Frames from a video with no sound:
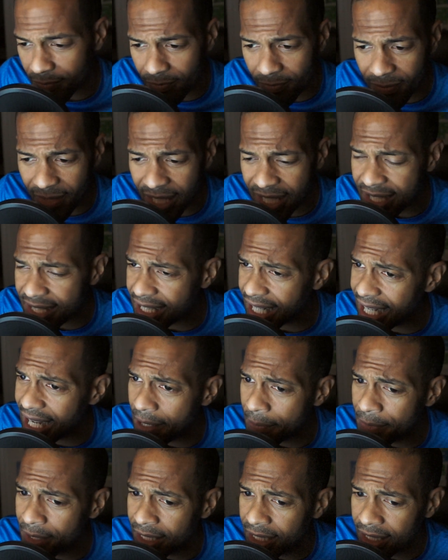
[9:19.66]
say
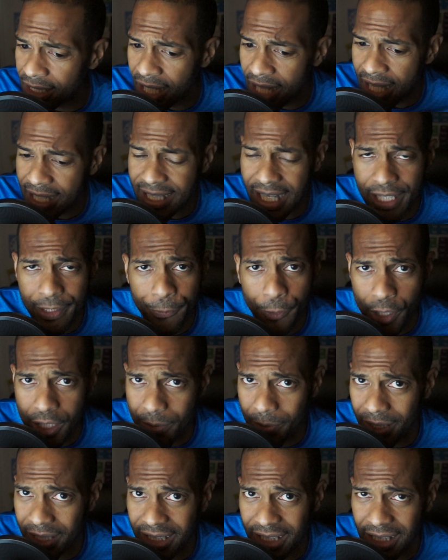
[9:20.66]
I'm not the first
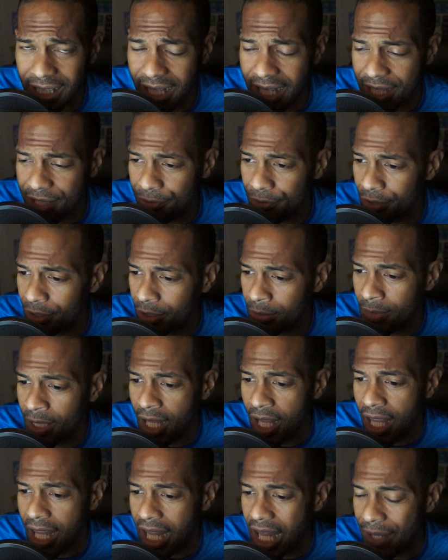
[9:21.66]
one in the classroom.
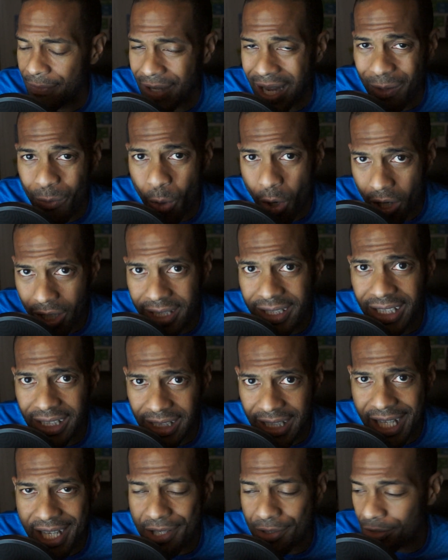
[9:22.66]
If I walk in the
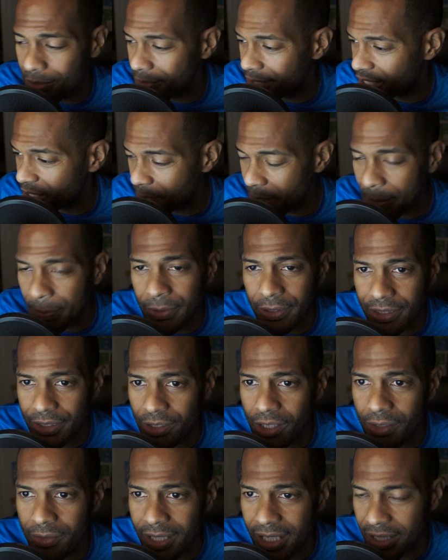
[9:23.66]
classroom and there's people in there
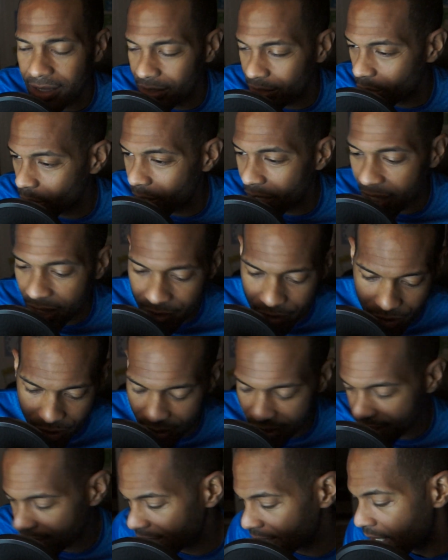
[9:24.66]
already and they're quiet,
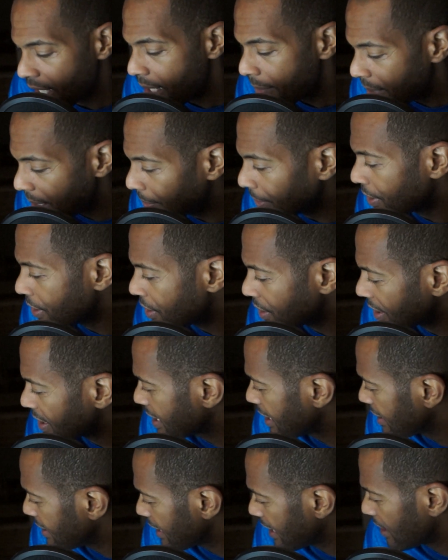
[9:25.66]
people are usually
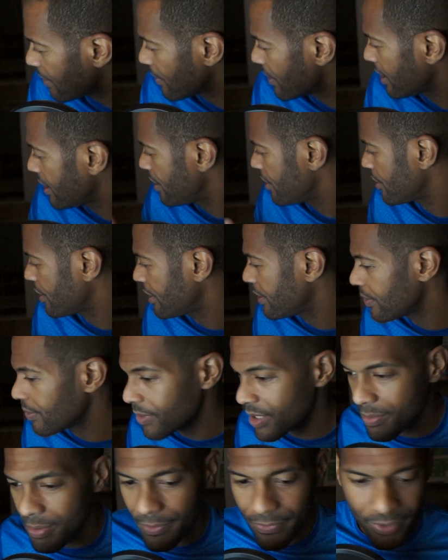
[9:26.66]
sitting down. What are they usually doing?
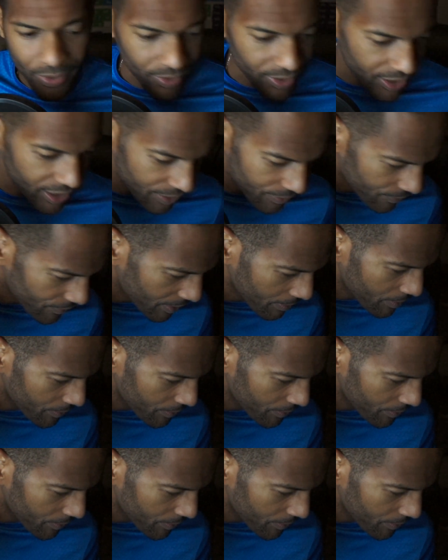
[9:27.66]
Where's my phone? I can't even find